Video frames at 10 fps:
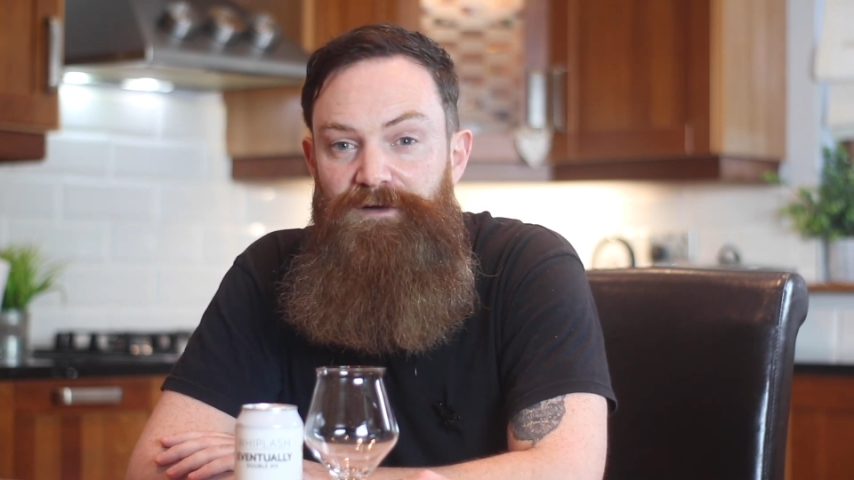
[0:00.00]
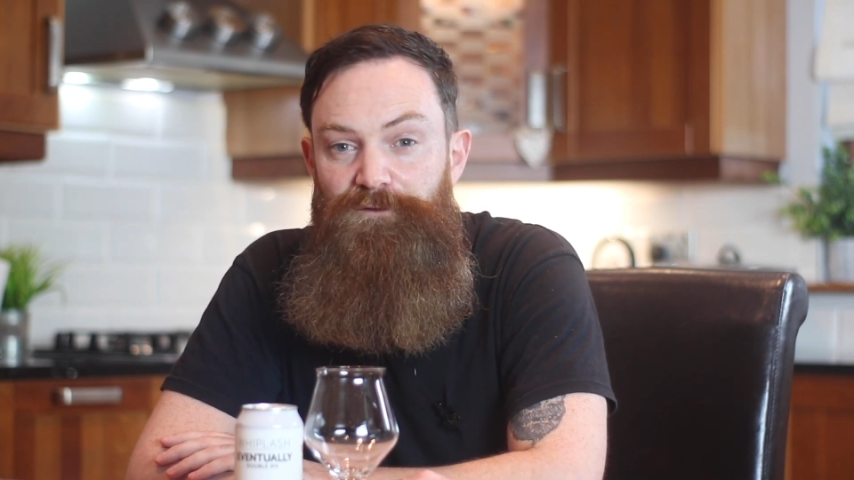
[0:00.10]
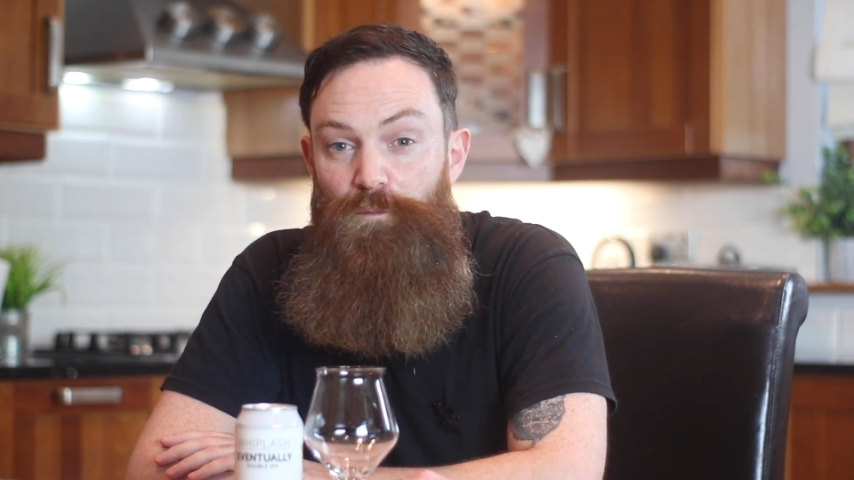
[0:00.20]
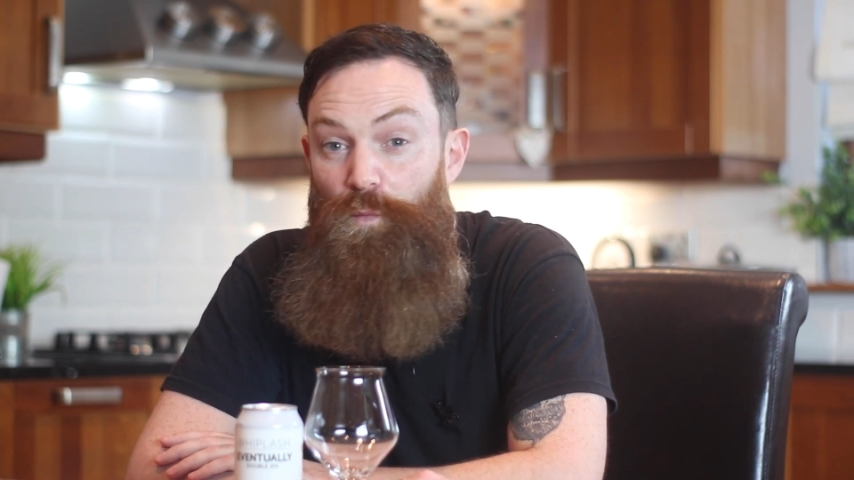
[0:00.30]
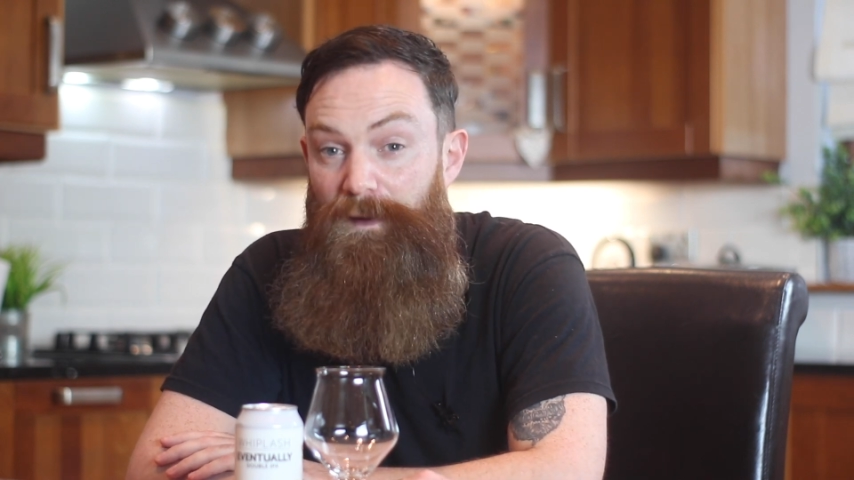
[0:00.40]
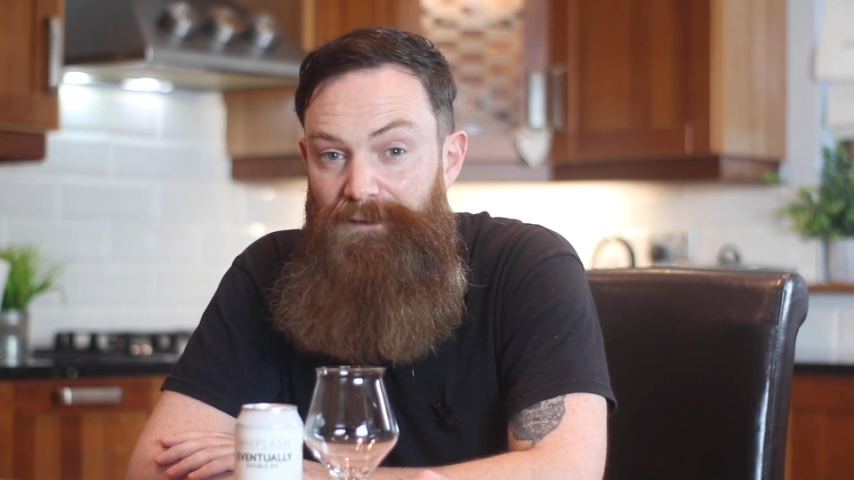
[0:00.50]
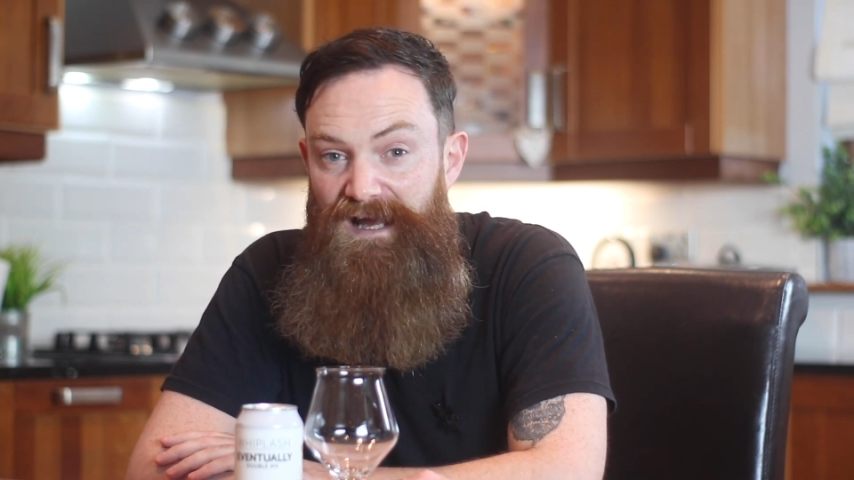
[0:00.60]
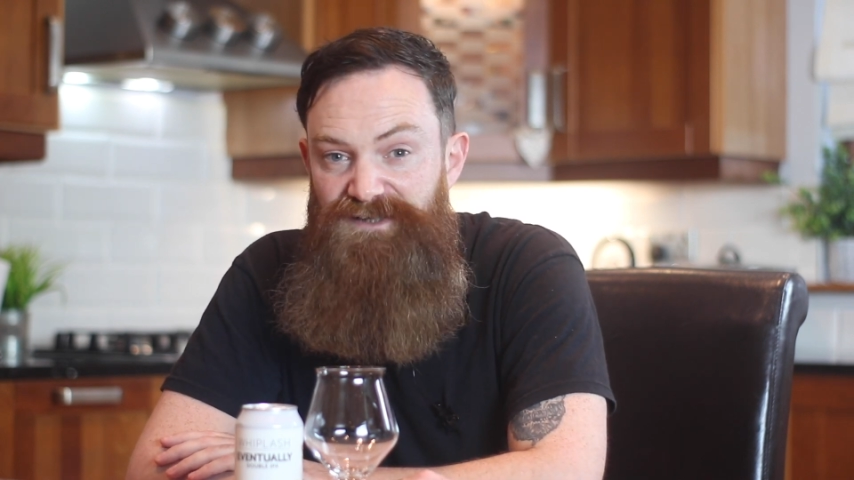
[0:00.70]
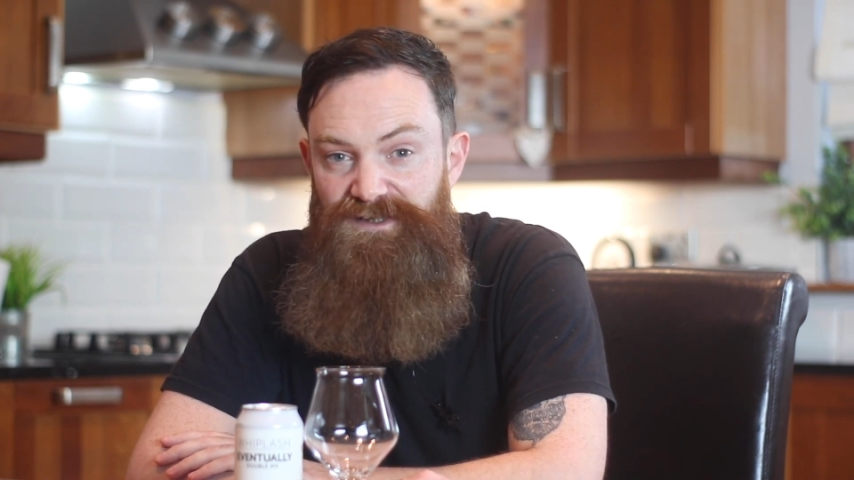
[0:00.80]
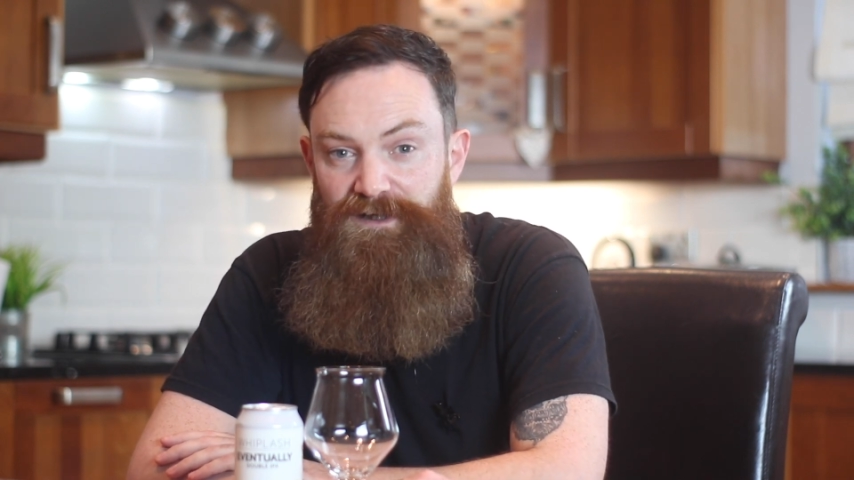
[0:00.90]
from
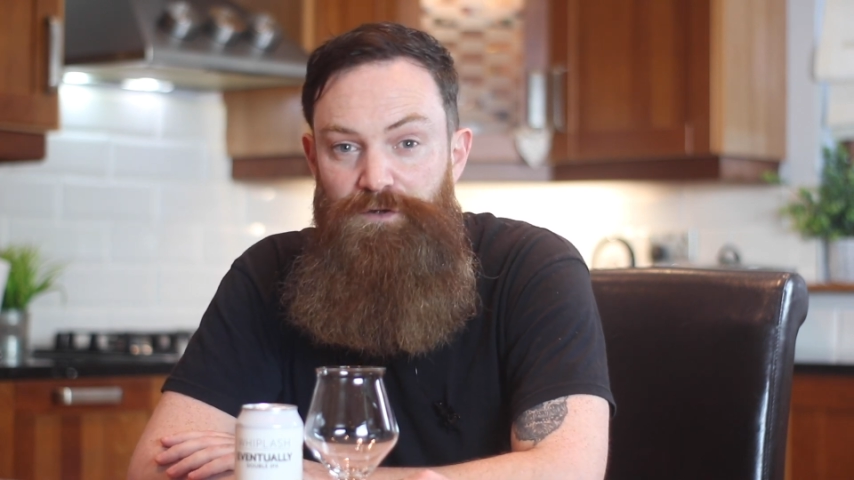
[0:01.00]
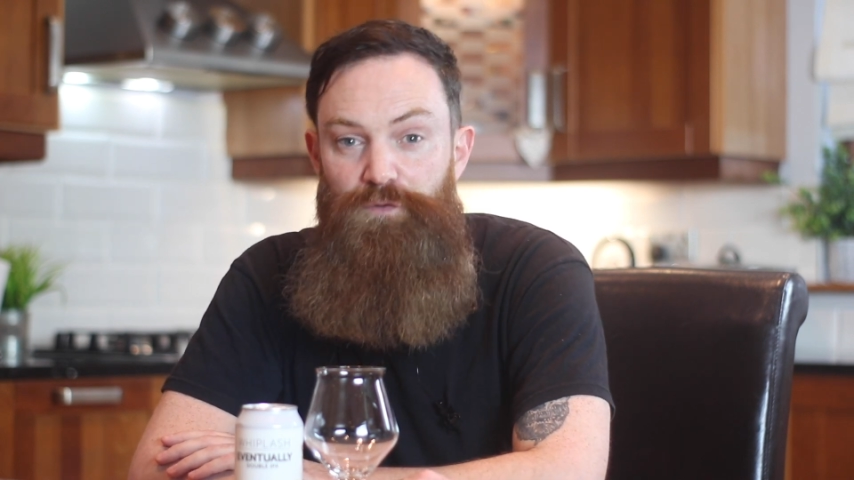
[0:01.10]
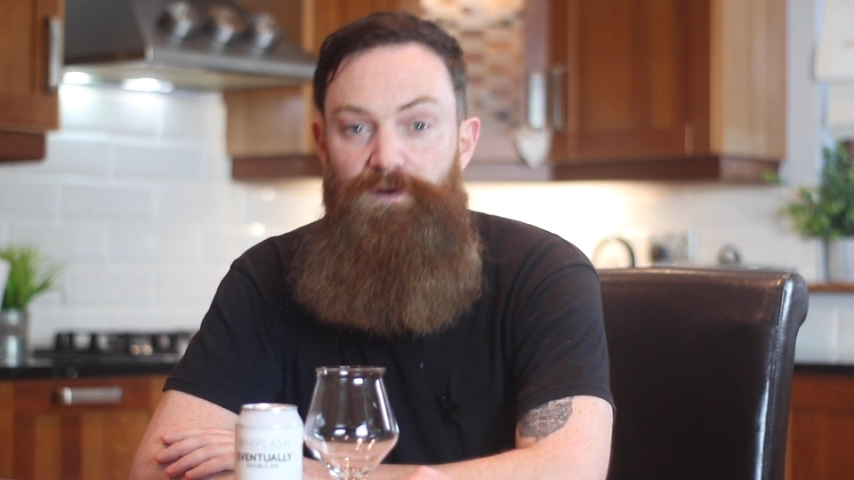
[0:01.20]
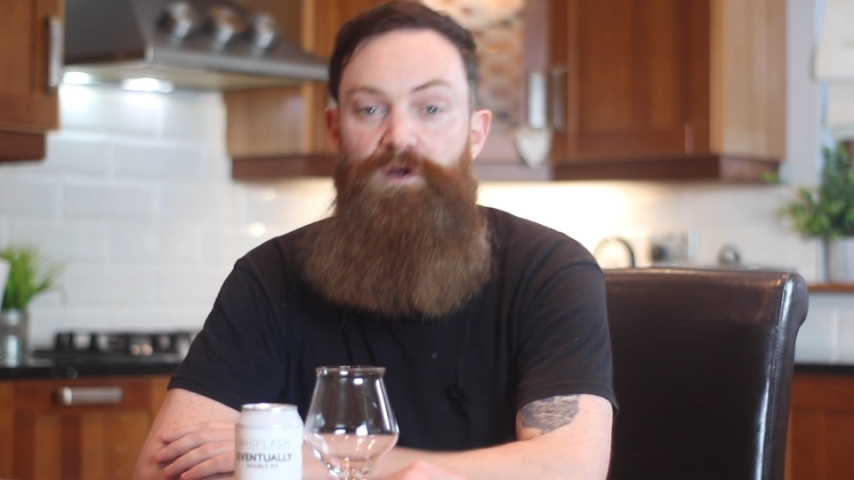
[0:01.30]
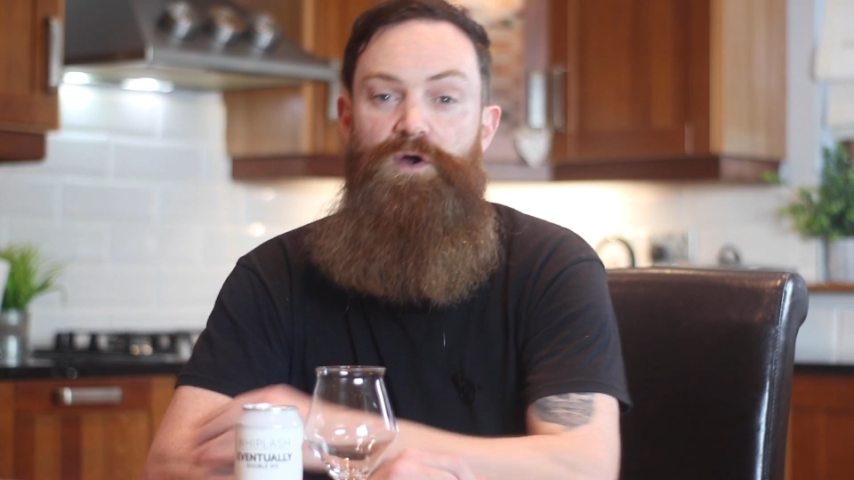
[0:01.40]
Whiplash include